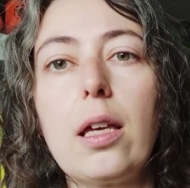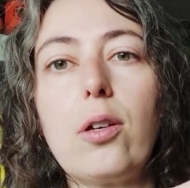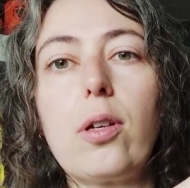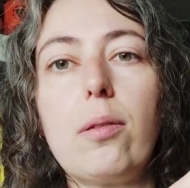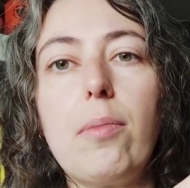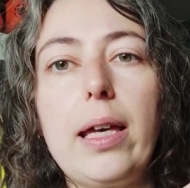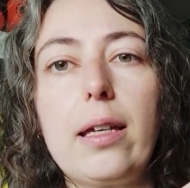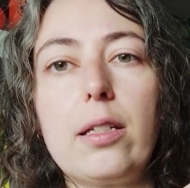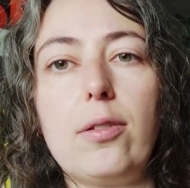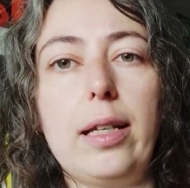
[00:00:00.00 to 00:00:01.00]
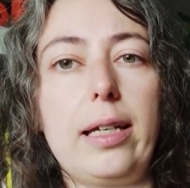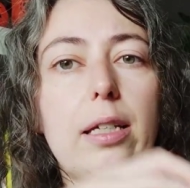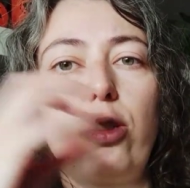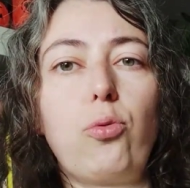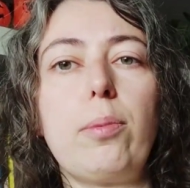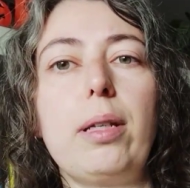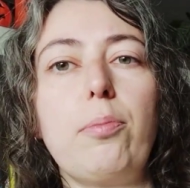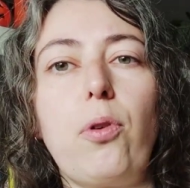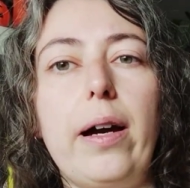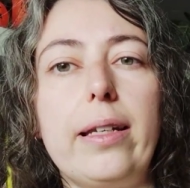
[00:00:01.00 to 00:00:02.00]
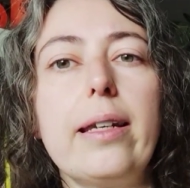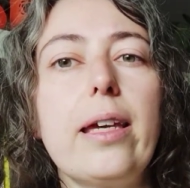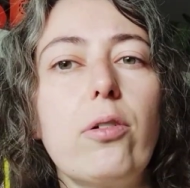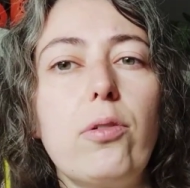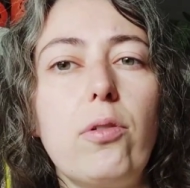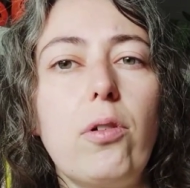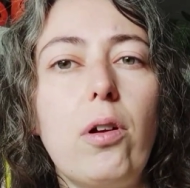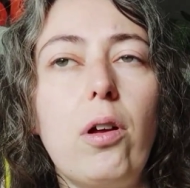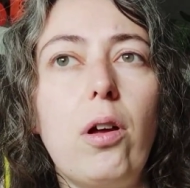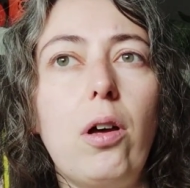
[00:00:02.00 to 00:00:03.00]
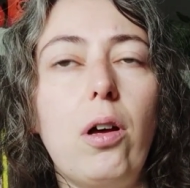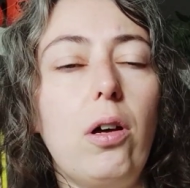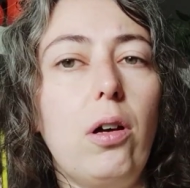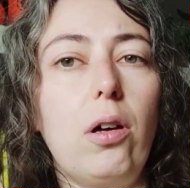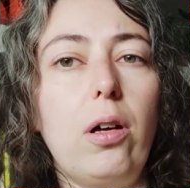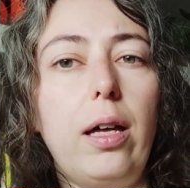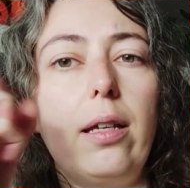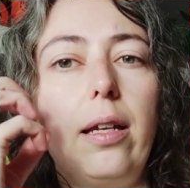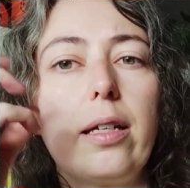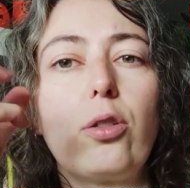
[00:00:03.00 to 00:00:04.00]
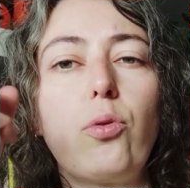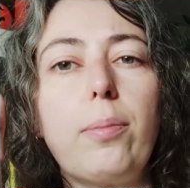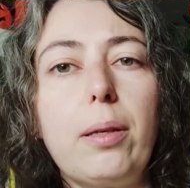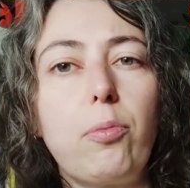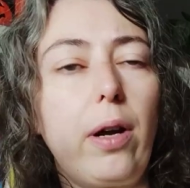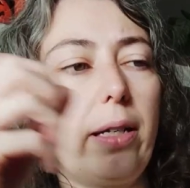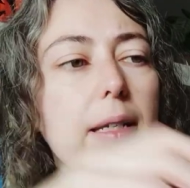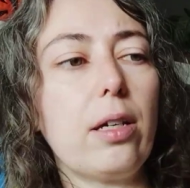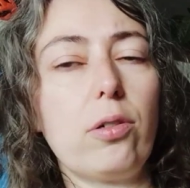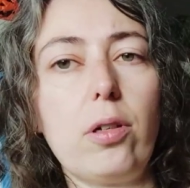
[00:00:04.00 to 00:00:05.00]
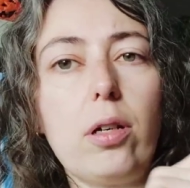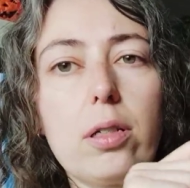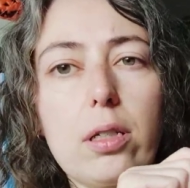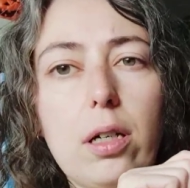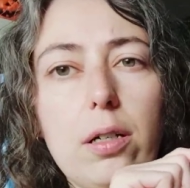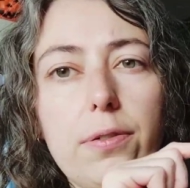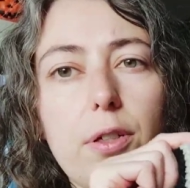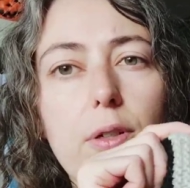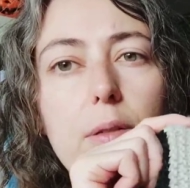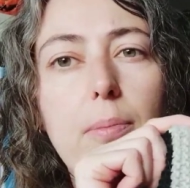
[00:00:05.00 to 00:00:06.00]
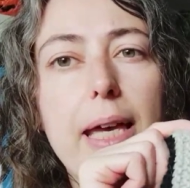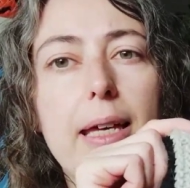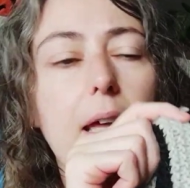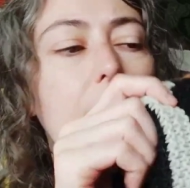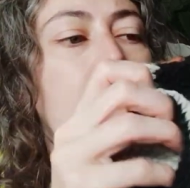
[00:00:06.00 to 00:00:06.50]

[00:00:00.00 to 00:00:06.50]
You can make it like extremely bright neon, an extremely bright neon scarf. You can make